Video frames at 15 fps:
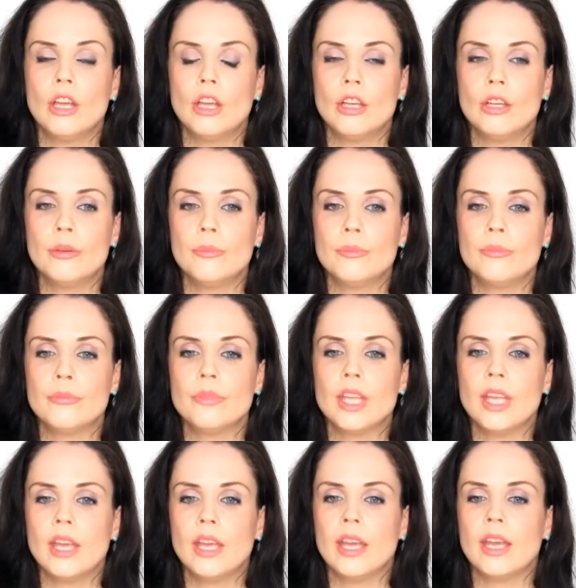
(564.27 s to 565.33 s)

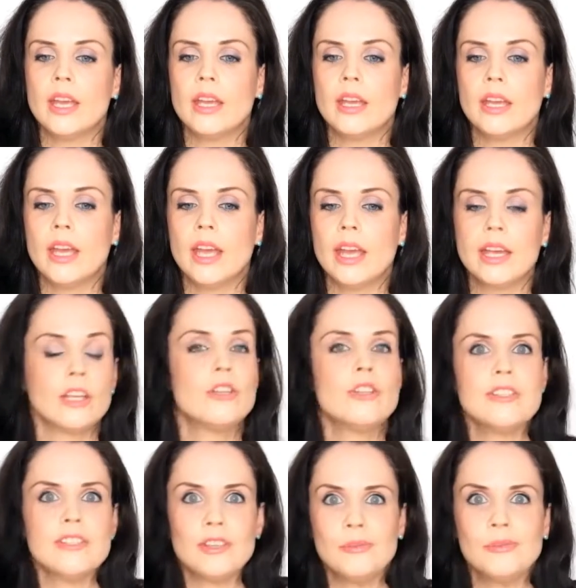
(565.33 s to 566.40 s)
And
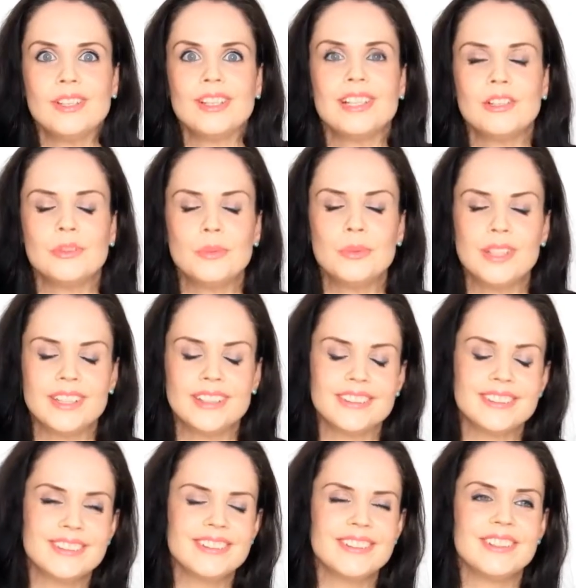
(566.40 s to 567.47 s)
because I'm a little
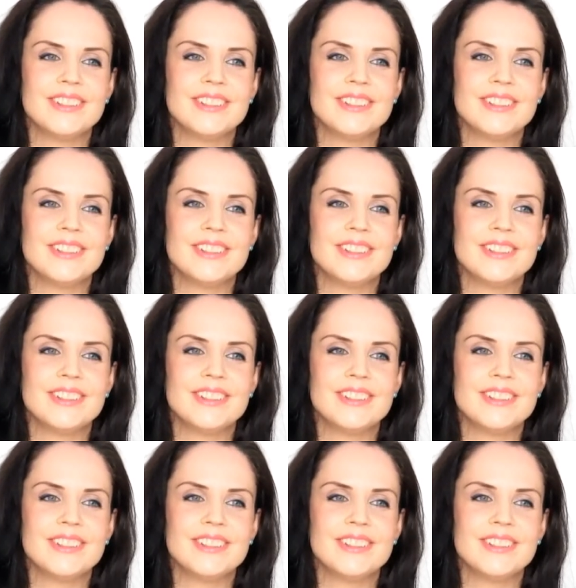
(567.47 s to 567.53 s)
bit,